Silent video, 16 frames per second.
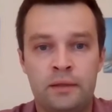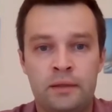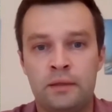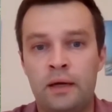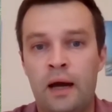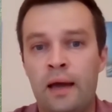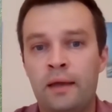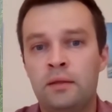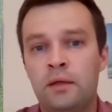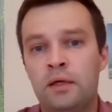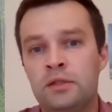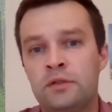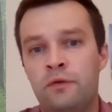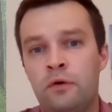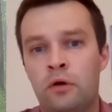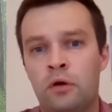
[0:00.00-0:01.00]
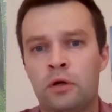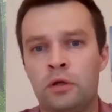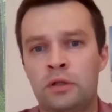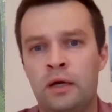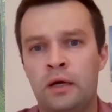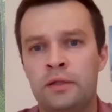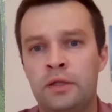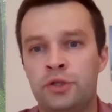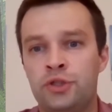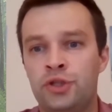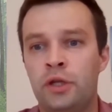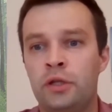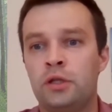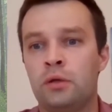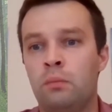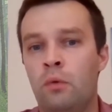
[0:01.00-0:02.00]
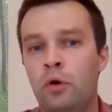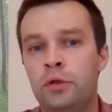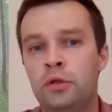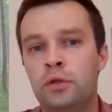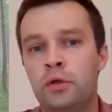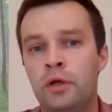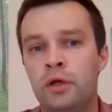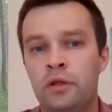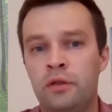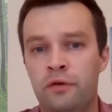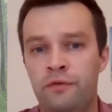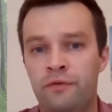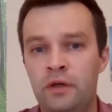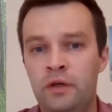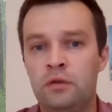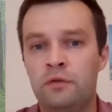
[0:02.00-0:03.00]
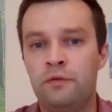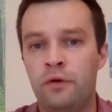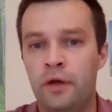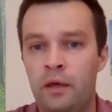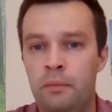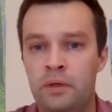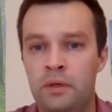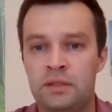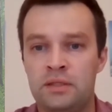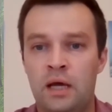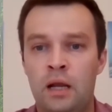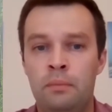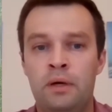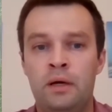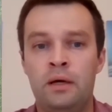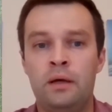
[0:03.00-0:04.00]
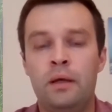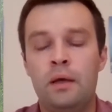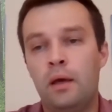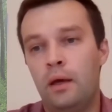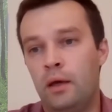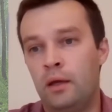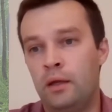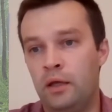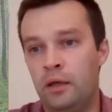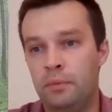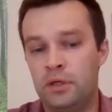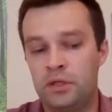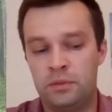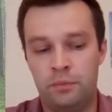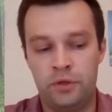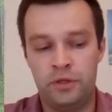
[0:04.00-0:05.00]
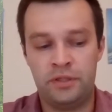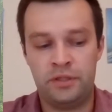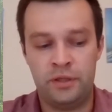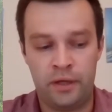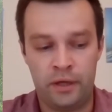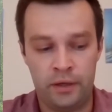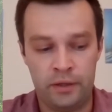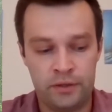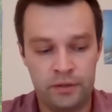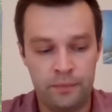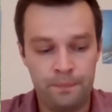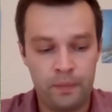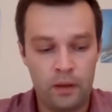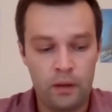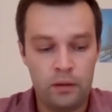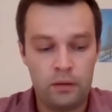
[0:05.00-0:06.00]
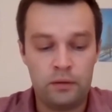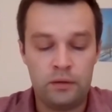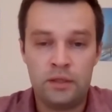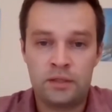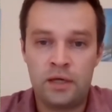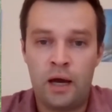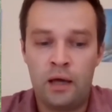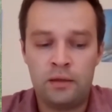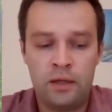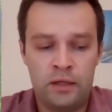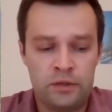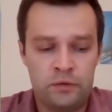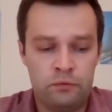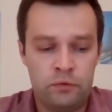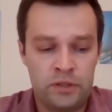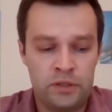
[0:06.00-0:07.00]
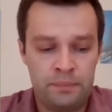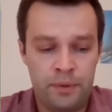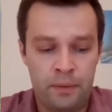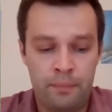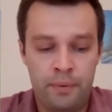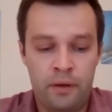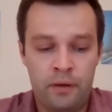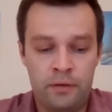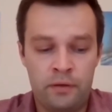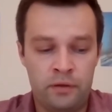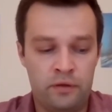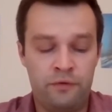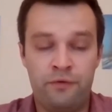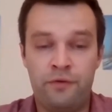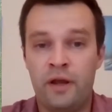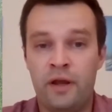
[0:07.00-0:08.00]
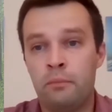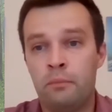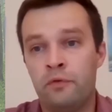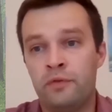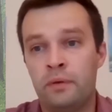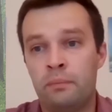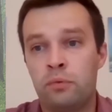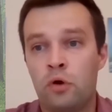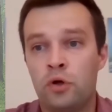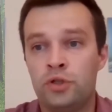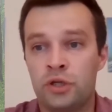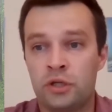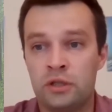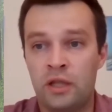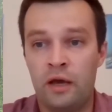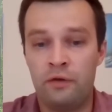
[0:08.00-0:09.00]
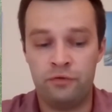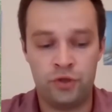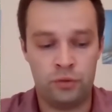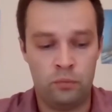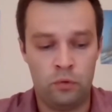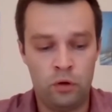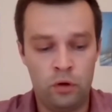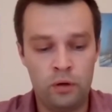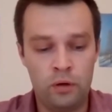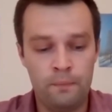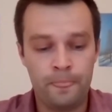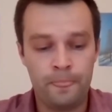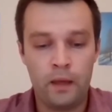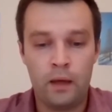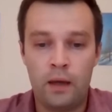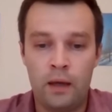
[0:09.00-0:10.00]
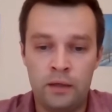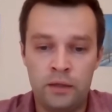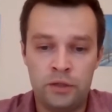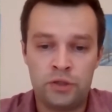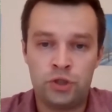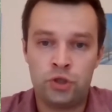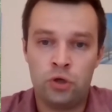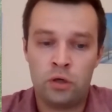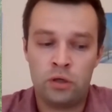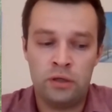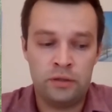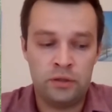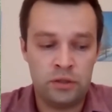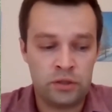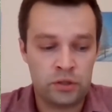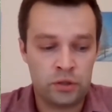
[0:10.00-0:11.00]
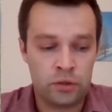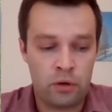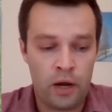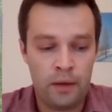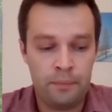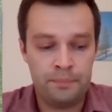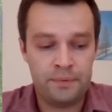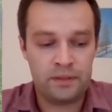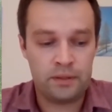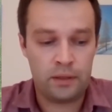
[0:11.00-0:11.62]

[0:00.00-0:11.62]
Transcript: the guidelines for conducting genetic monitoring in the field for Abies alba and Abies borisii-regis. This guidelines was prepared in the frame of the project LIFEGENMON, and it shortly describes